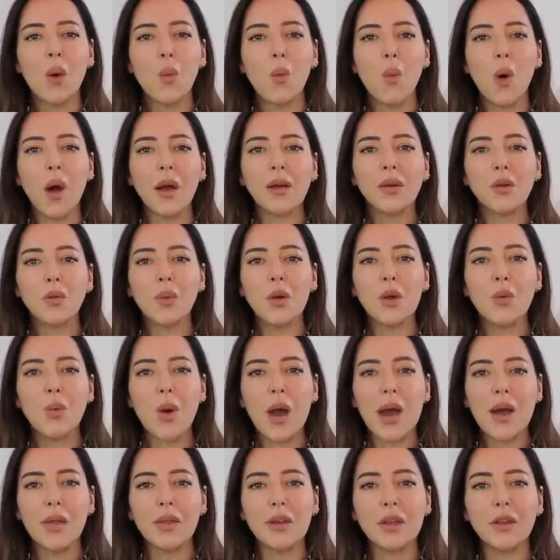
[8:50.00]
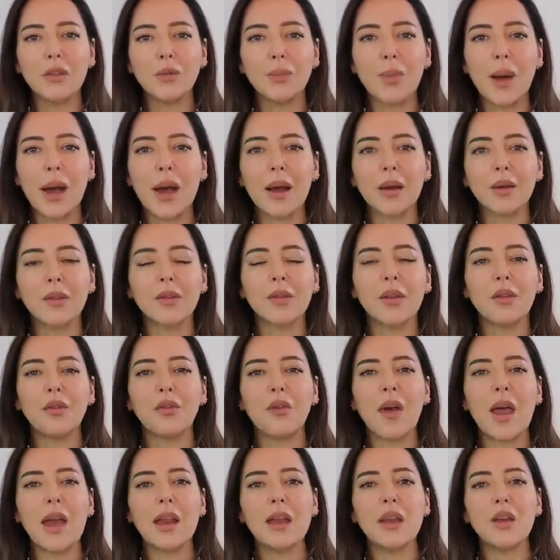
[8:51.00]
Why do we wear these bags?
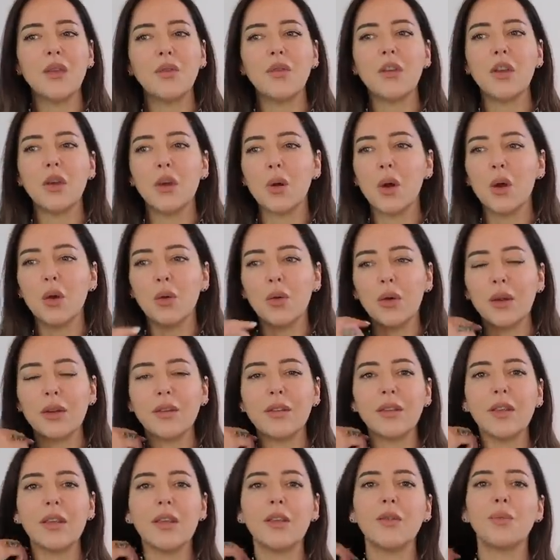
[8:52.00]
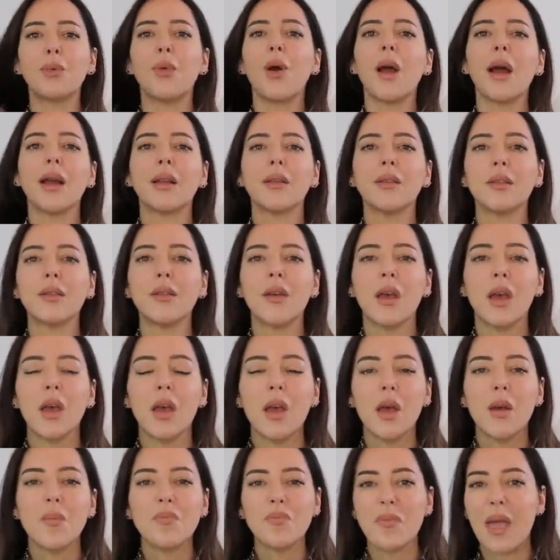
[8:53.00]
For any of you who are into these brands,
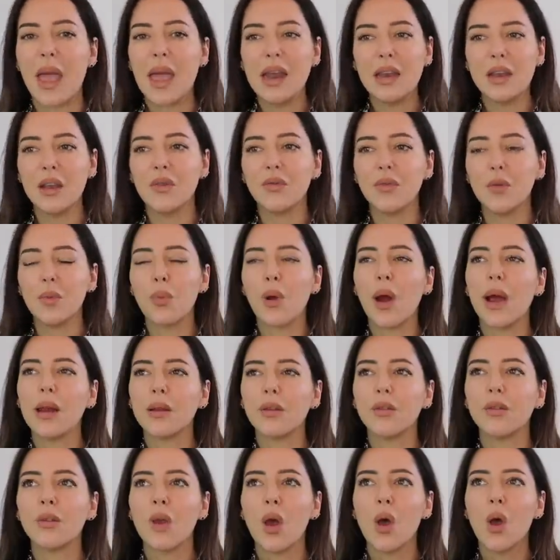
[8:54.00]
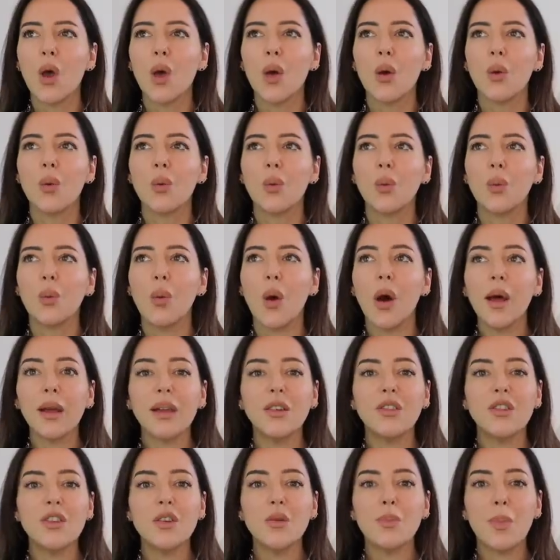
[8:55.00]
any of the brands, why
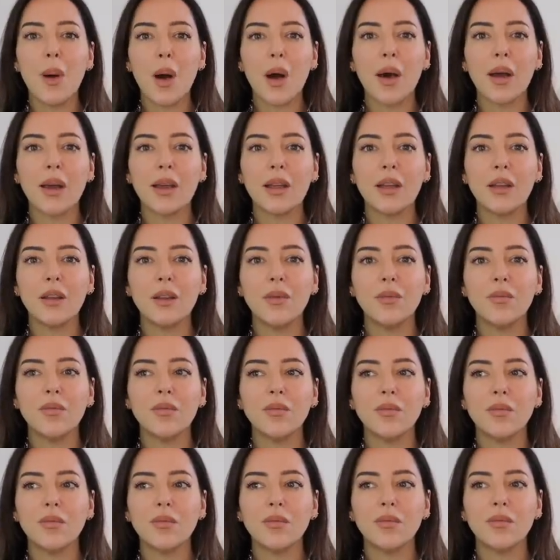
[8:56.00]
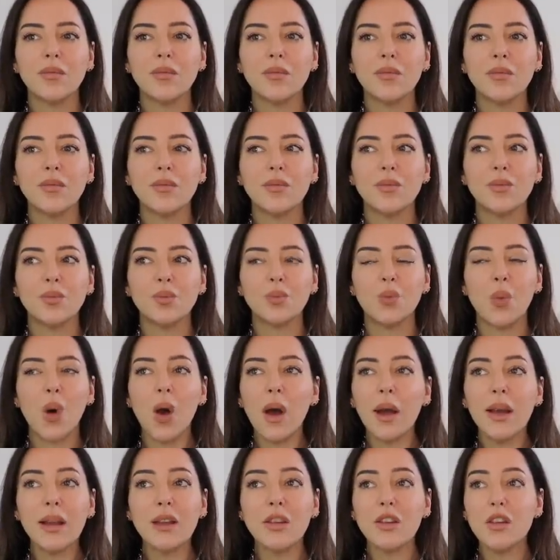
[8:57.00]
do you buy,
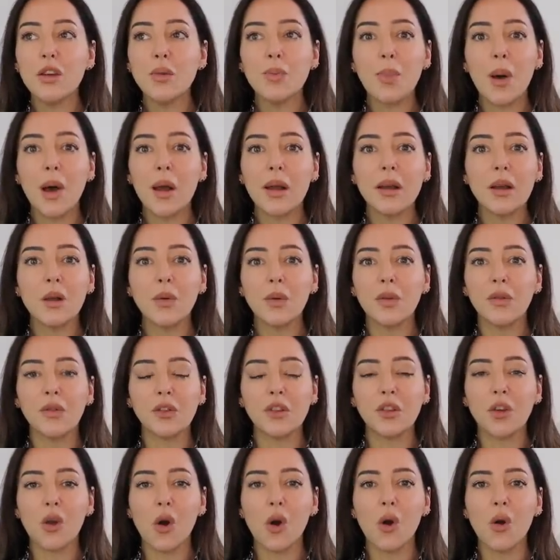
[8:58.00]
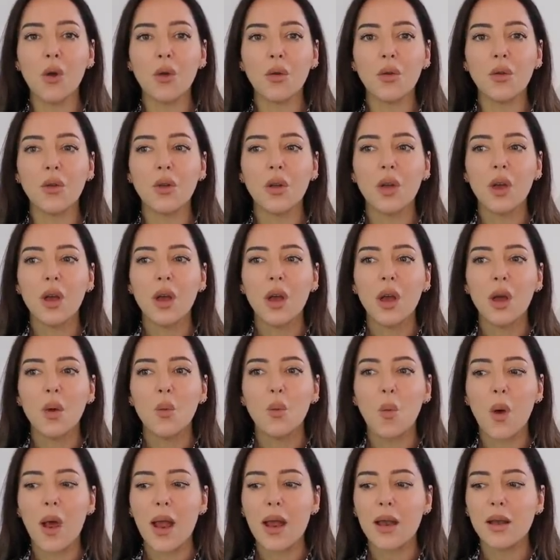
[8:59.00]
why do you buy Louis Vuitton
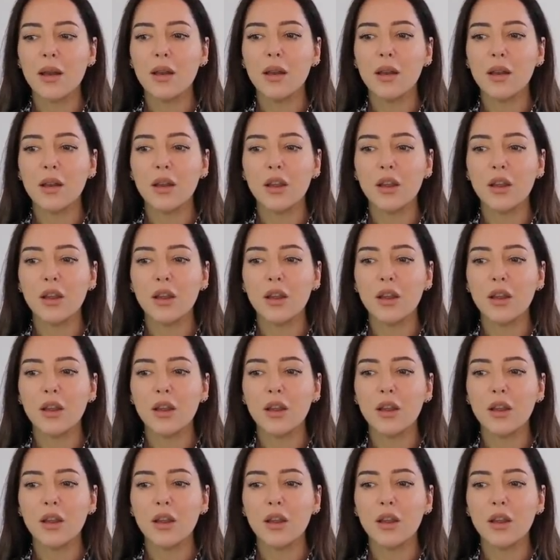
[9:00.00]
when